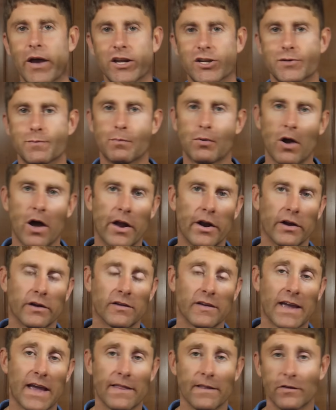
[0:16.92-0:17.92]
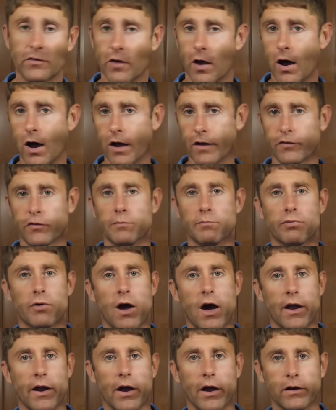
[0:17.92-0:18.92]
Edge product. Again, this awesome
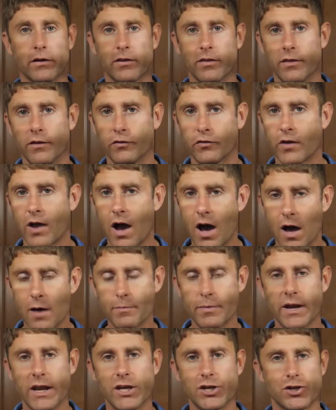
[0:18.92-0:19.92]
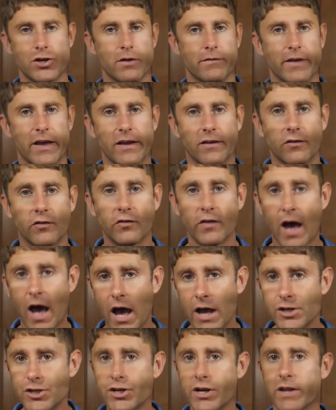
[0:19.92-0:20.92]
product, this combination of
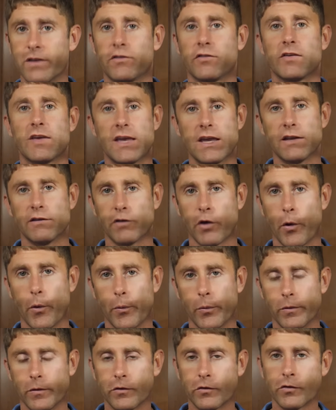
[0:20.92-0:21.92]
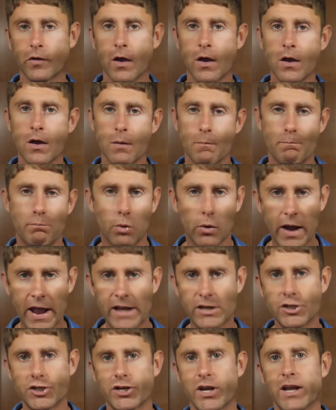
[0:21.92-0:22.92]
exogenous ketones,
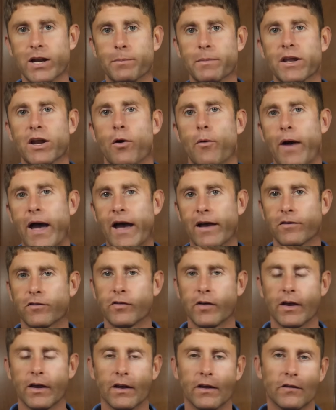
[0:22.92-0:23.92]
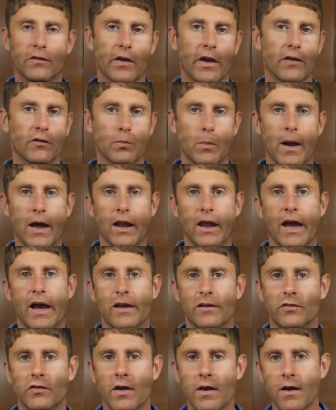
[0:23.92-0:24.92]
branched chain amino acids, as well
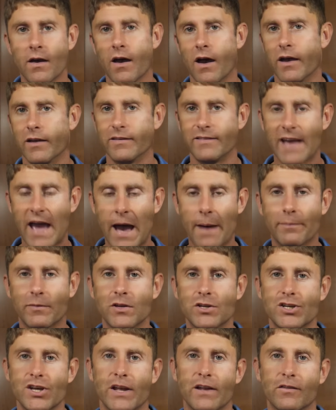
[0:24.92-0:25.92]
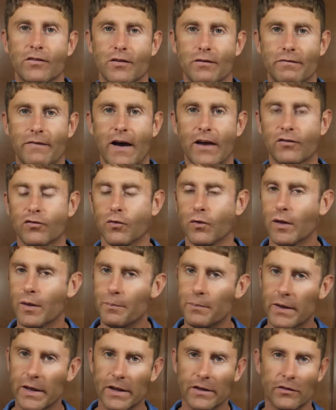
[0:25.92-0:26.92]
as adaptogens and
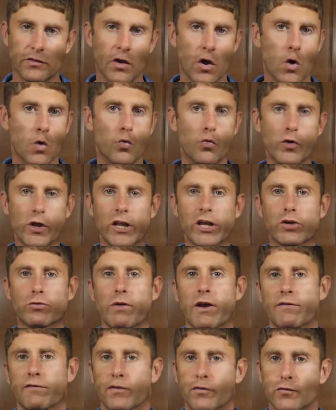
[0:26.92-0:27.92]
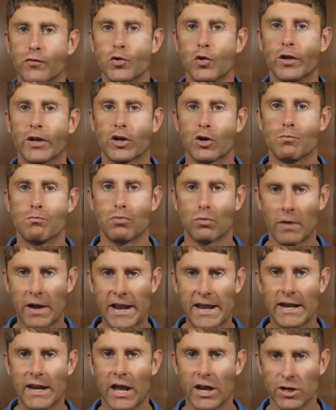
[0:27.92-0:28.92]
phospholipids, really great for fueling your
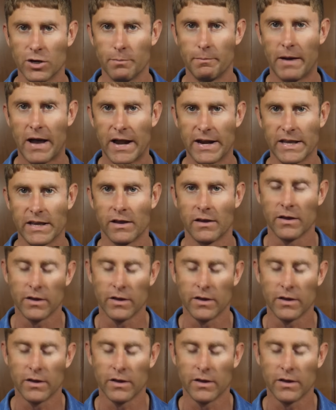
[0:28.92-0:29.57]
brain and your body.